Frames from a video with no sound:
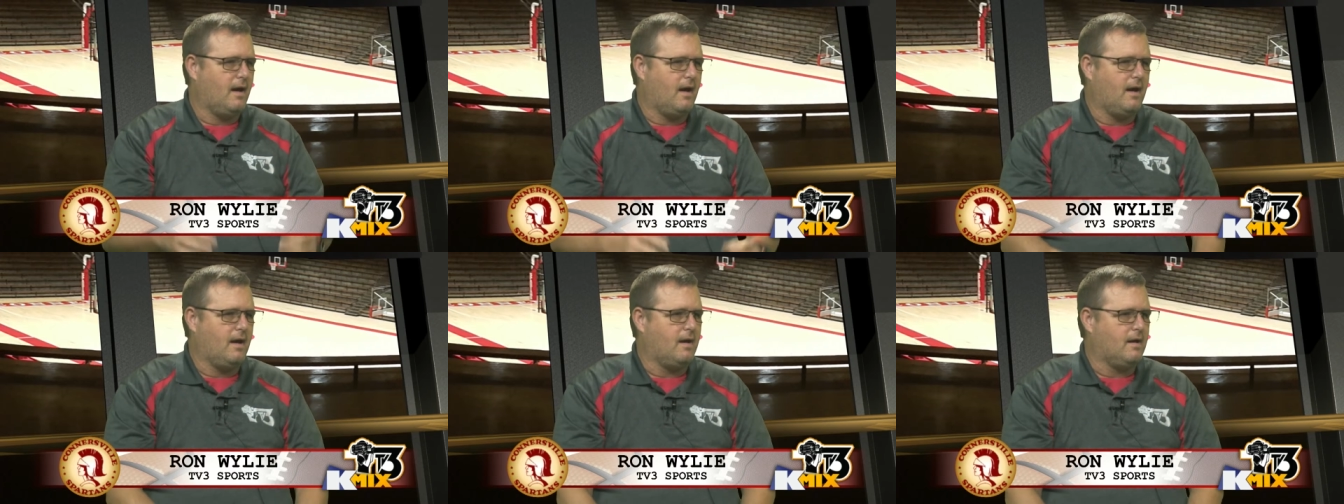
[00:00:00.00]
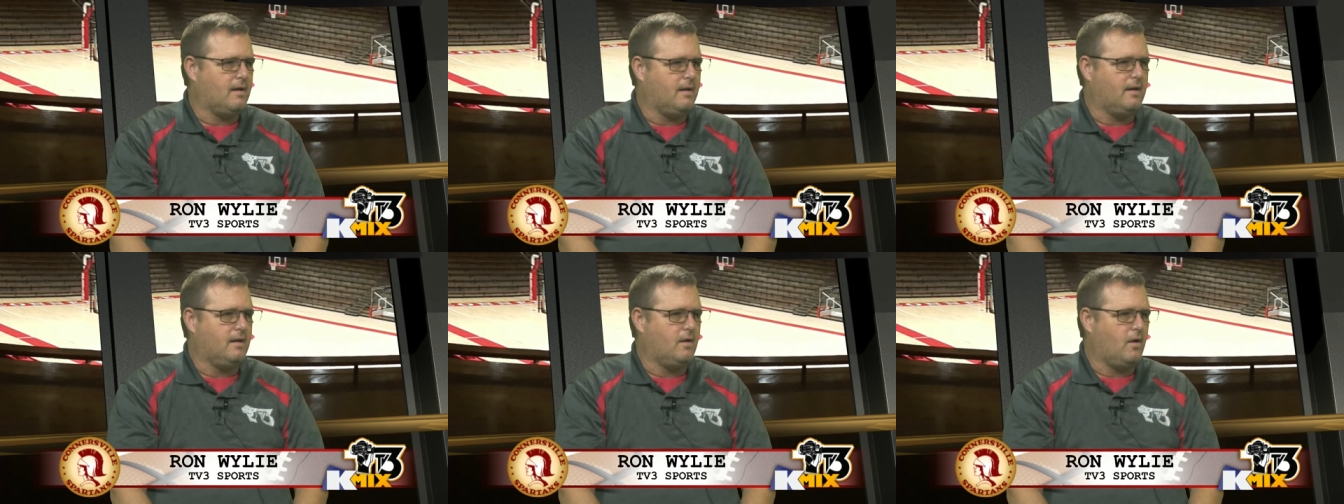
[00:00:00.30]

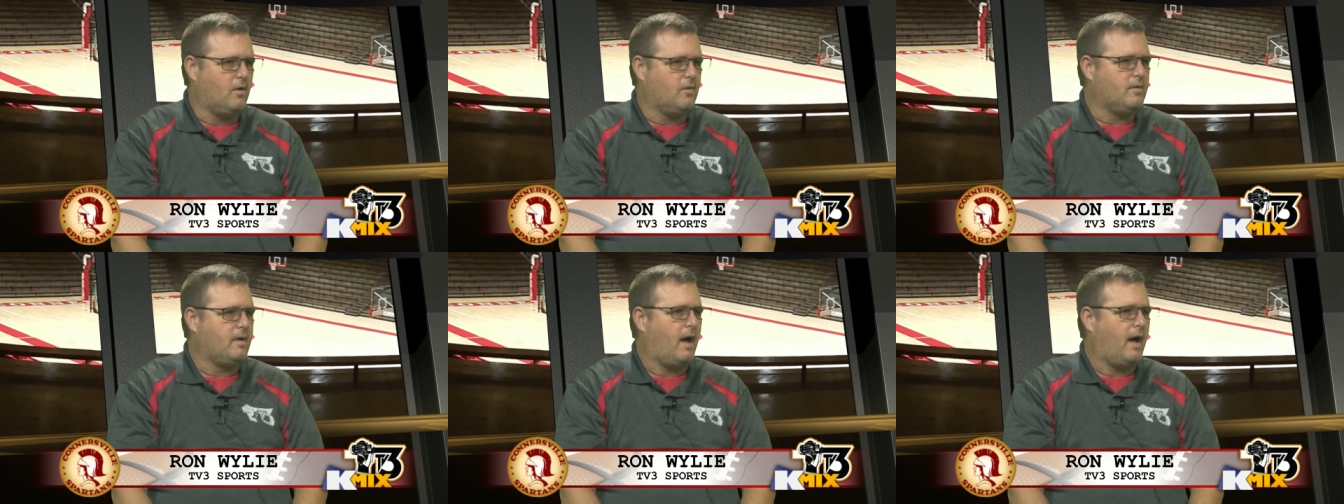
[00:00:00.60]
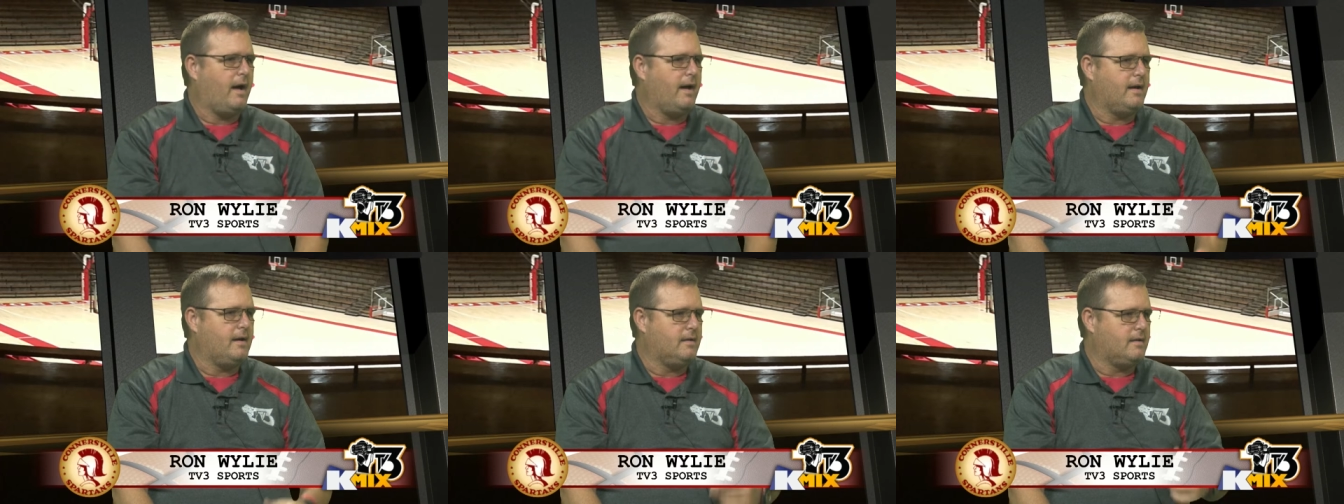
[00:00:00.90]
uh, in
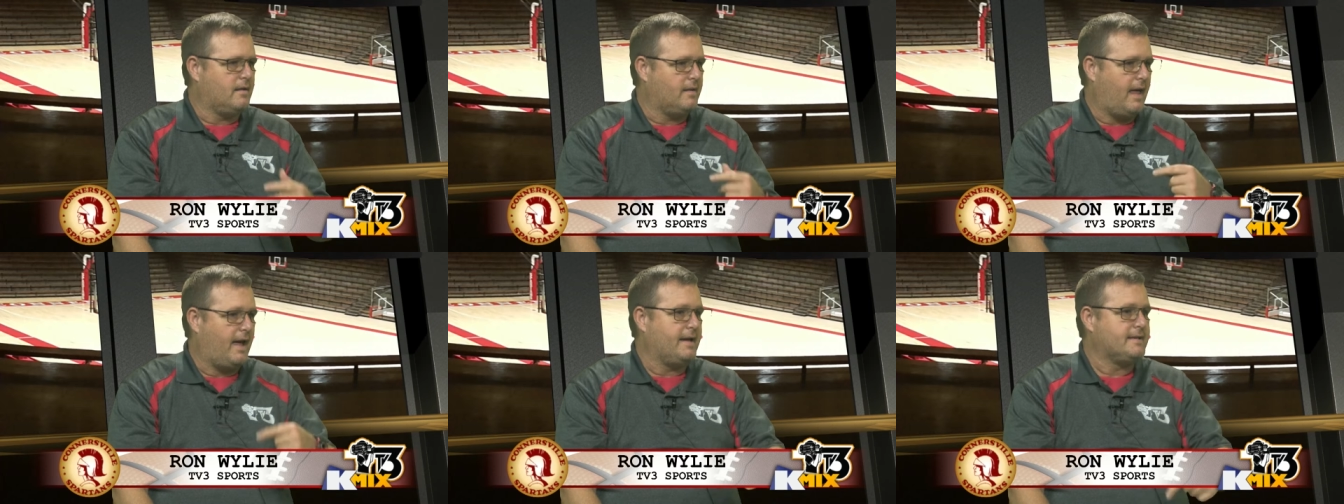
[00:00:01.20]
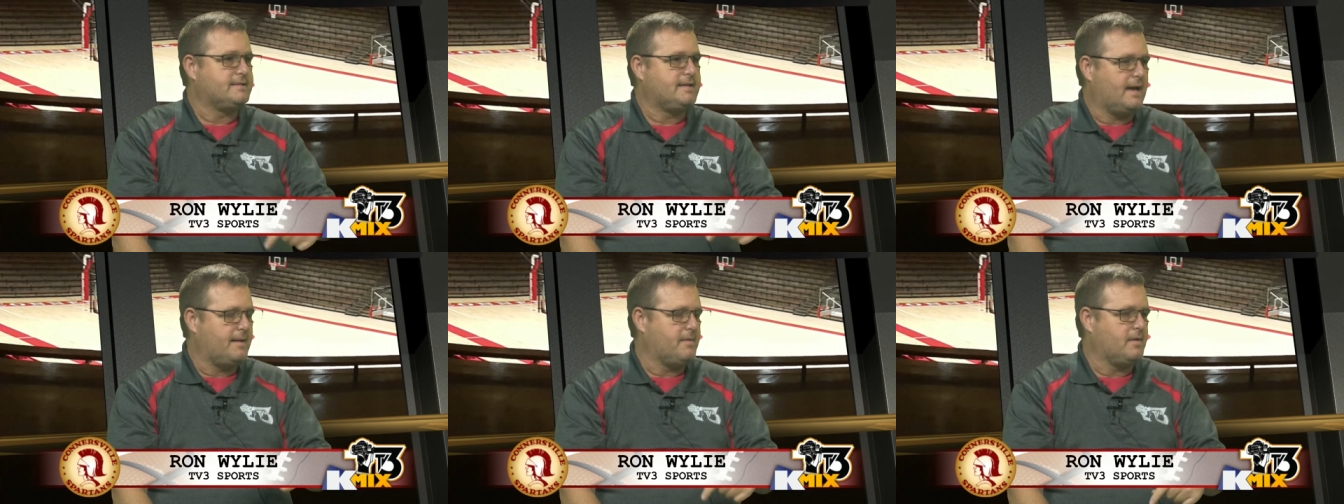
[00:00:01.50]
09, the
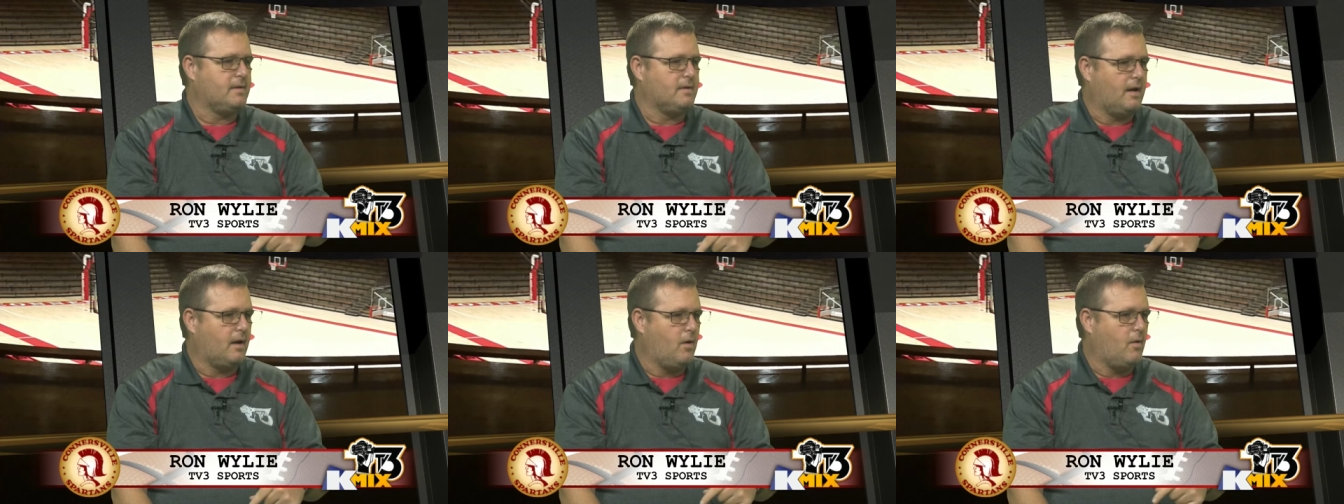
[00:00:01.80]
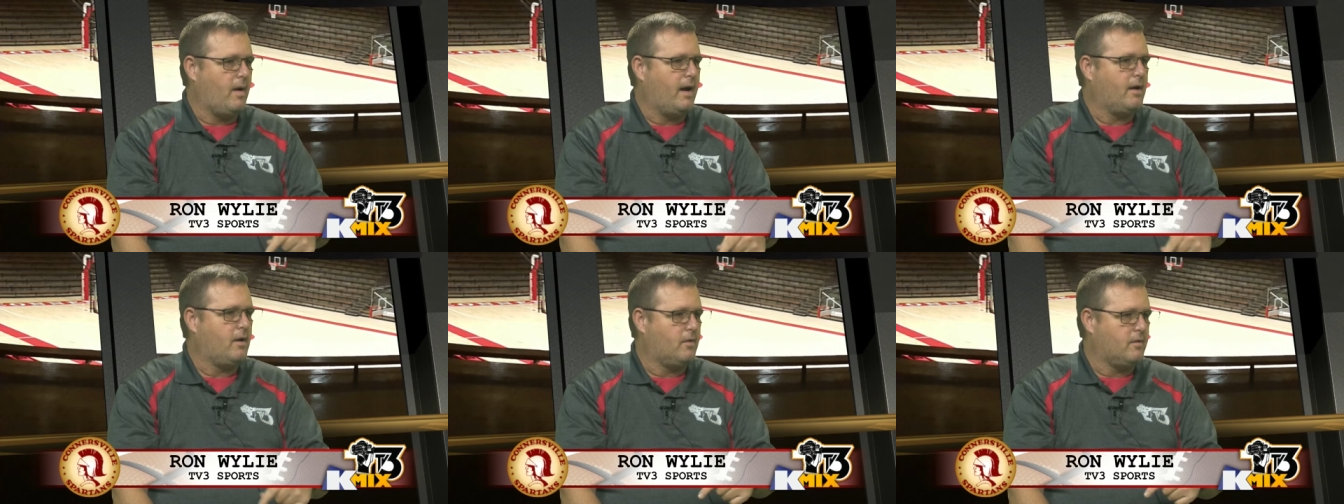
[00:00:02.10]
last game of the
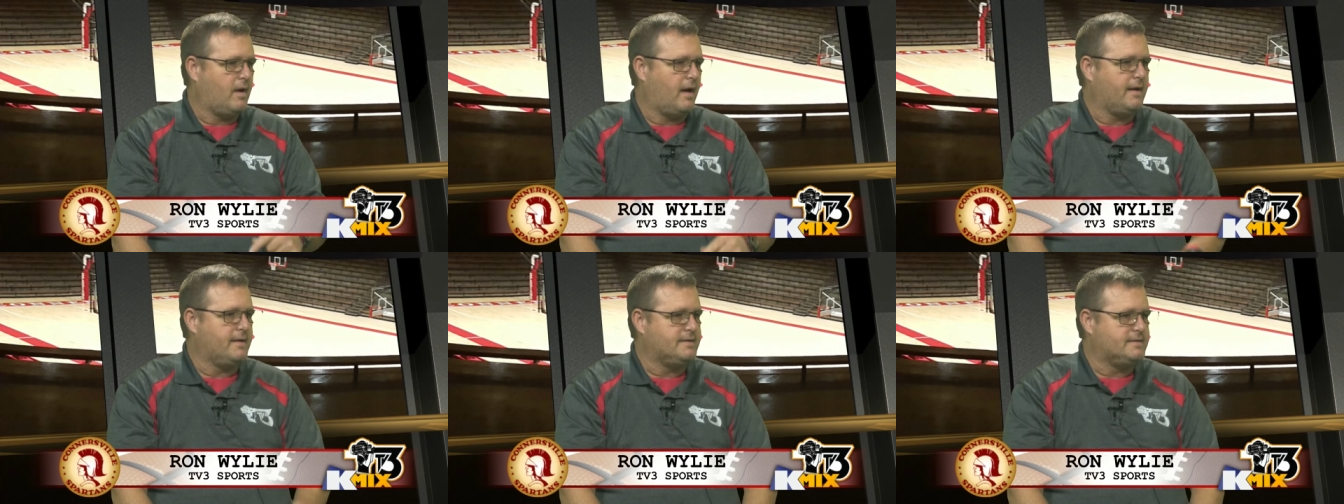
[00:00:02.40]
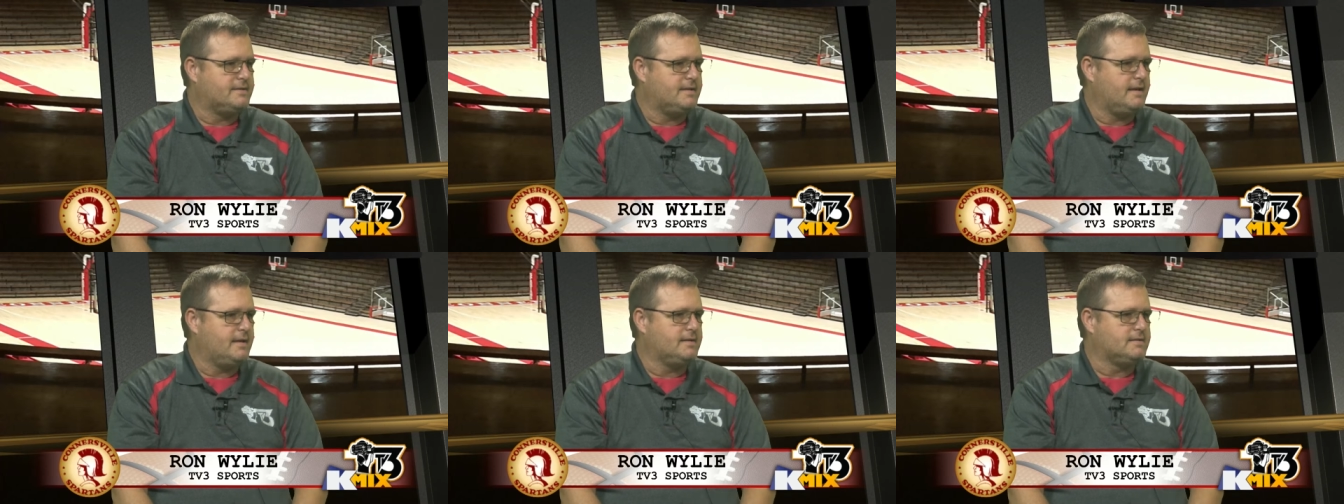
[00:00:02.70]
08-09
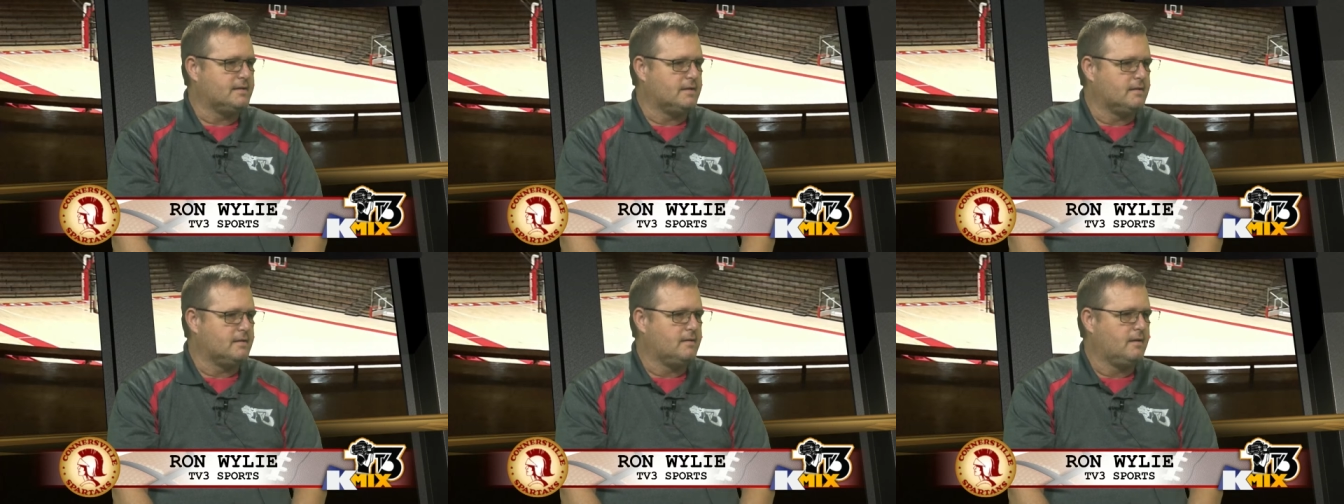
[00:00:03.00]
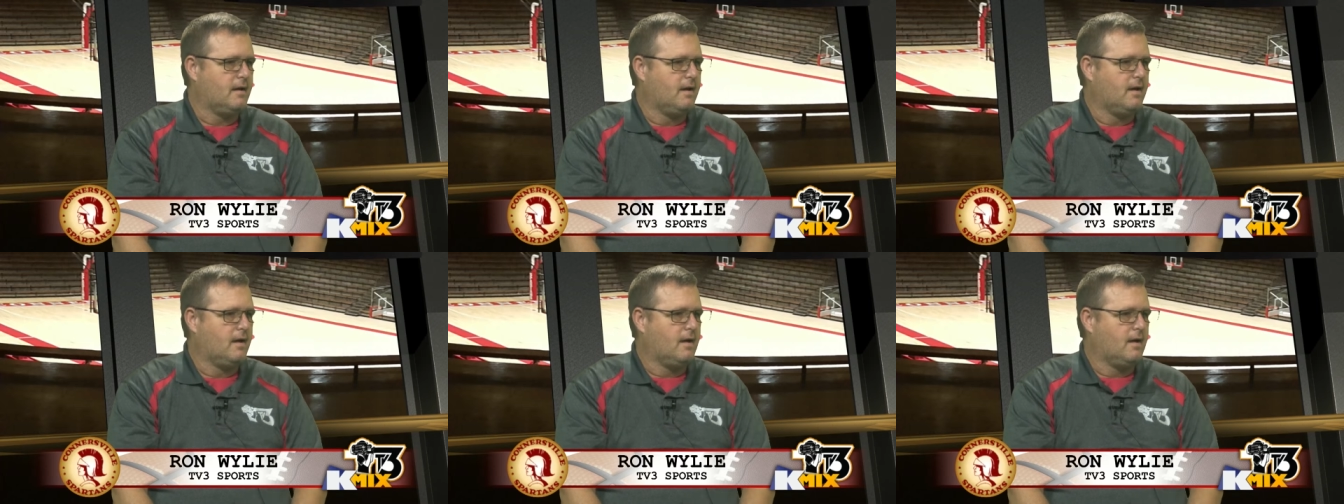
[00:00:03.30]
season,